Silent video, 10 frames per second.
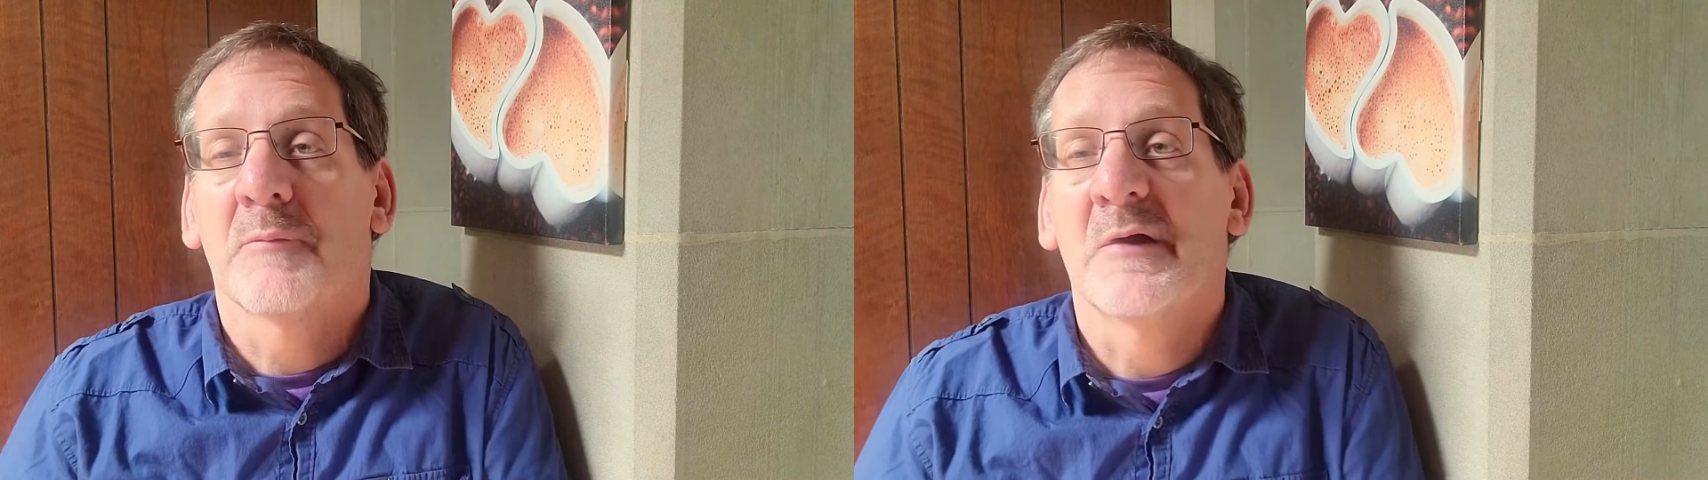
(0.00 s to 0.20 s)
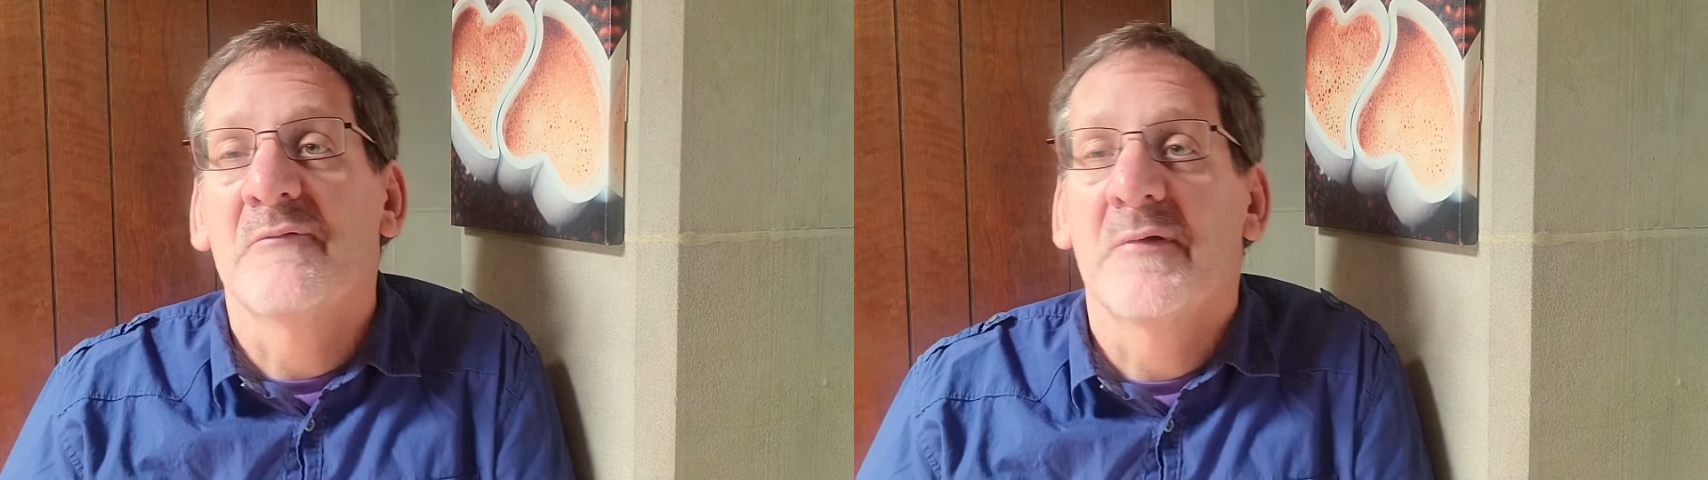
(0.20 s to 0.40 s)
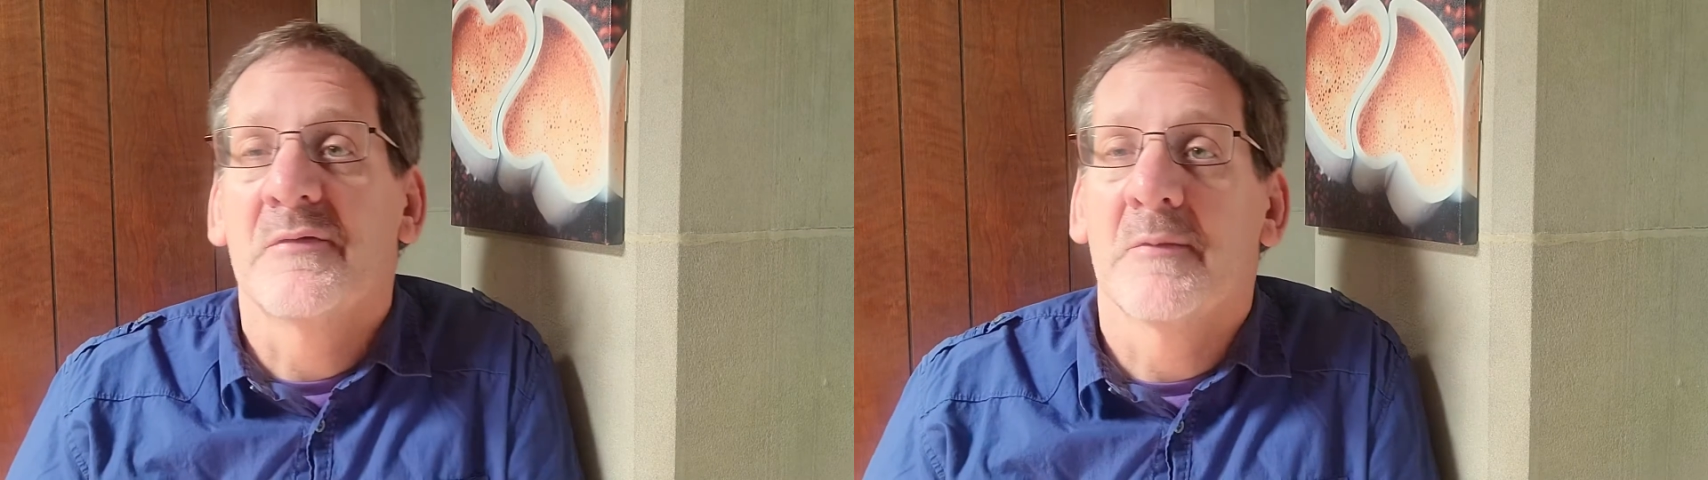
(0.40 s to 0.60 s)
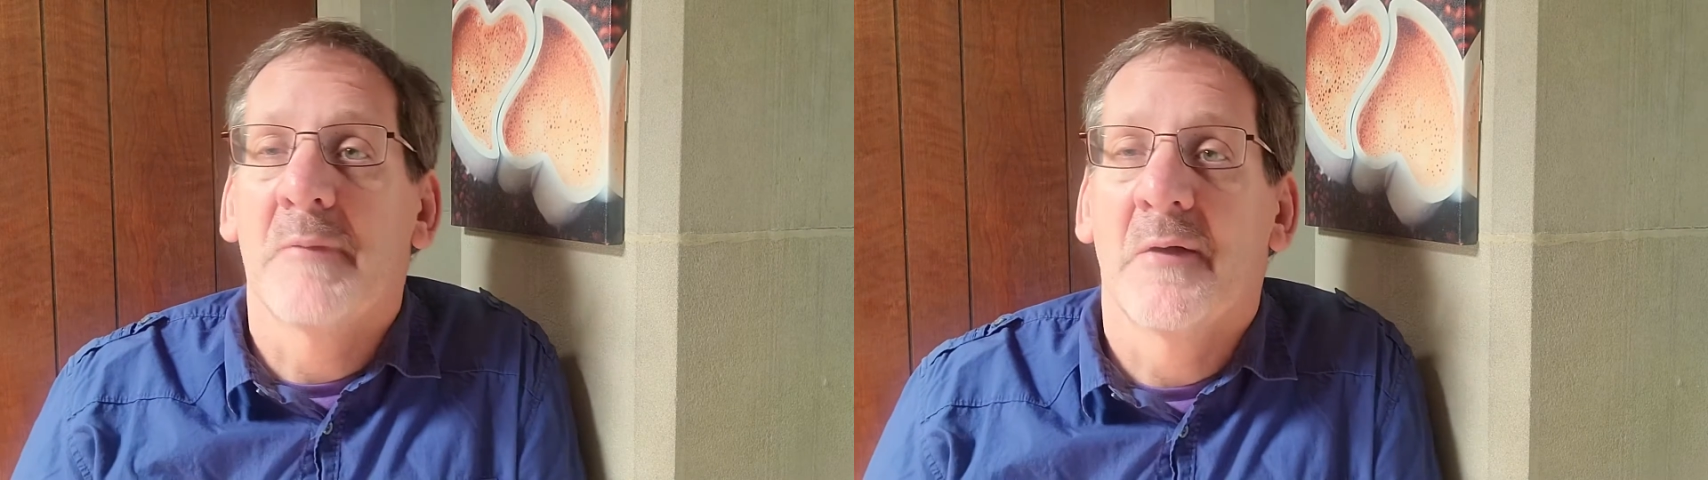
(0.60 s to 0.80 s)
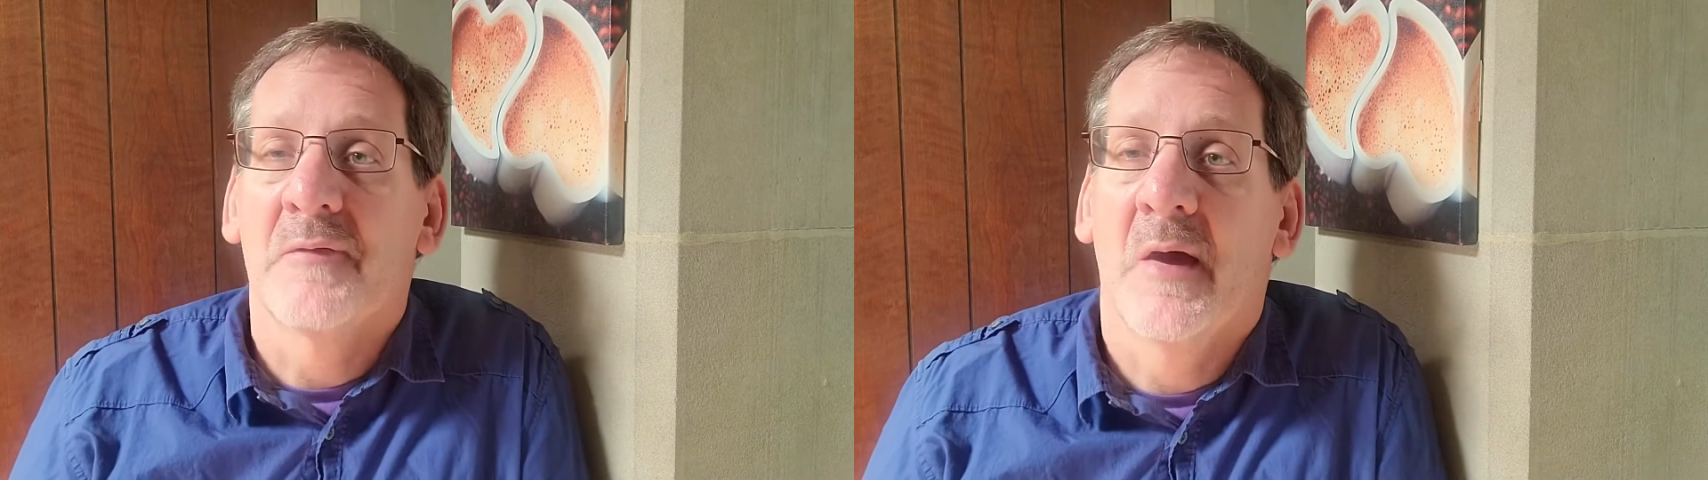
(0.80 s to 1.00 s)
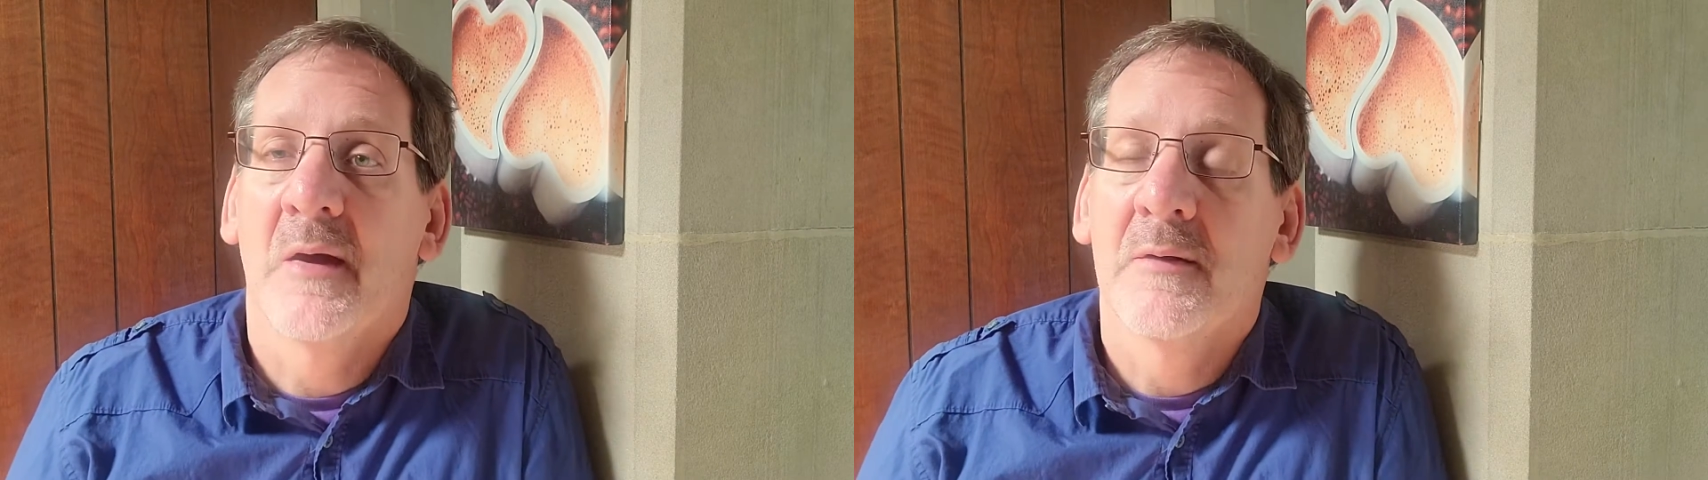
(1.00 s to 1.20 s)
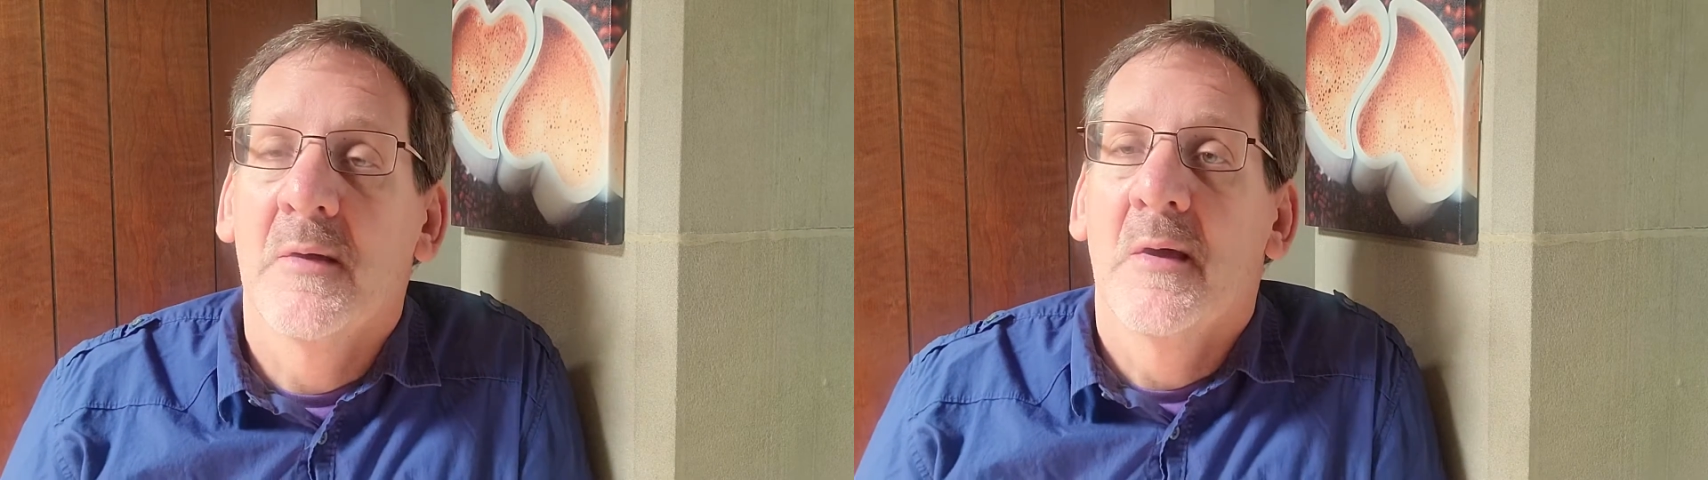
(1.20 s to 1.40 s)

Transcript: previous about that,